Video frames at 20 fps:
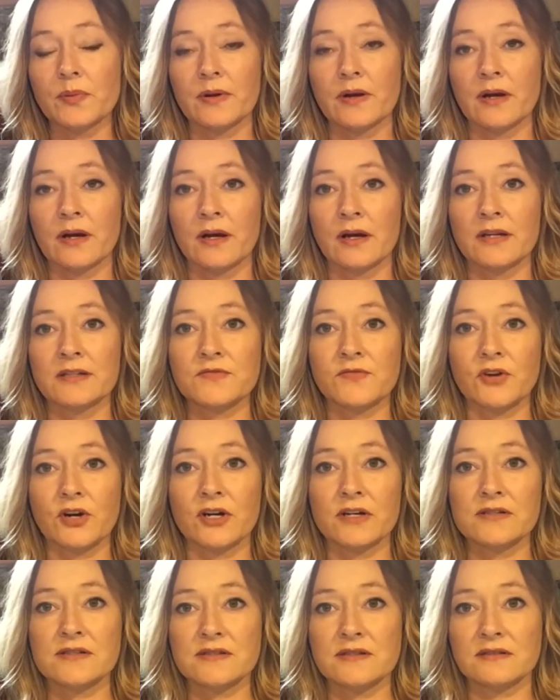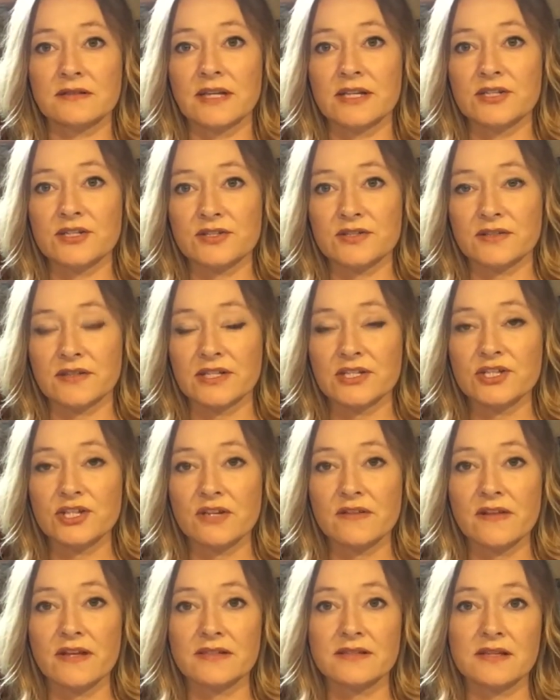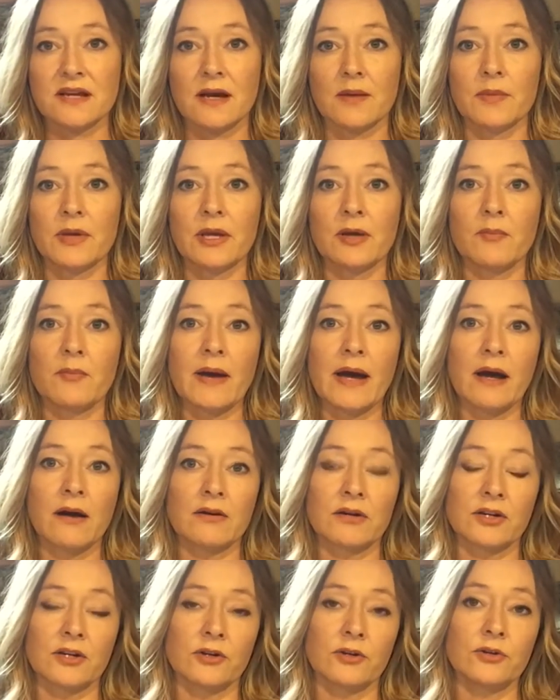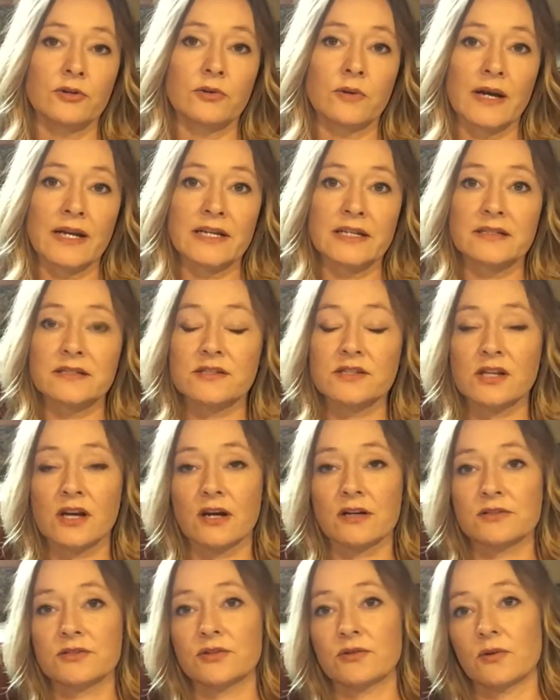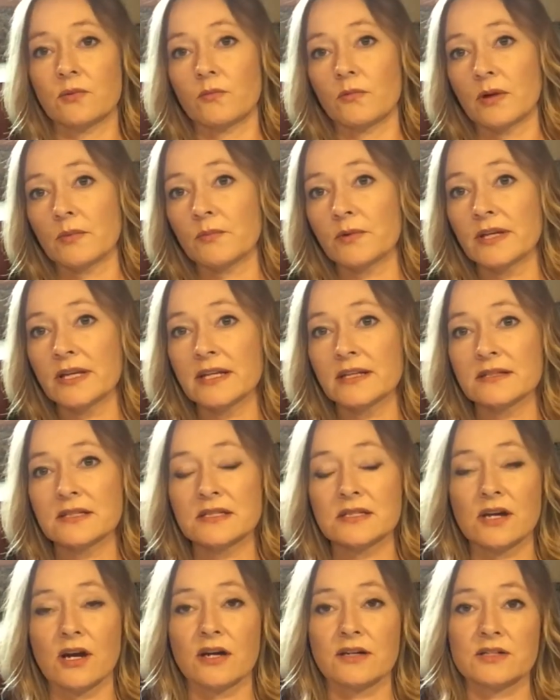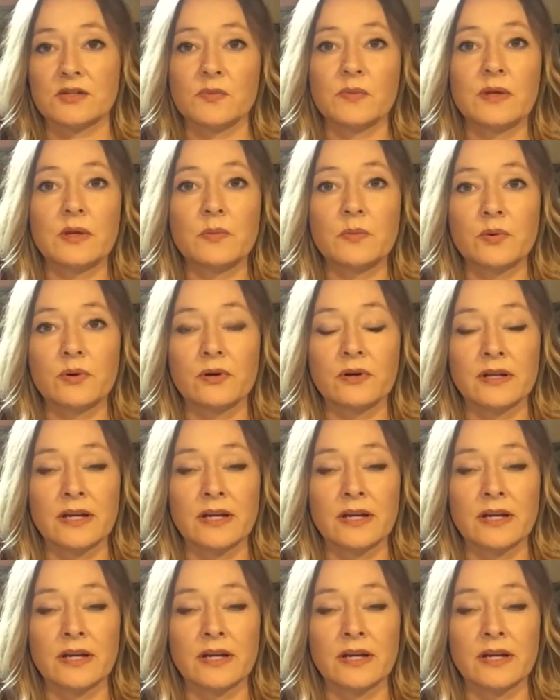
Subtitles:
as far as the legislation that's coming about and who I need to talk to and when we need to talk to people.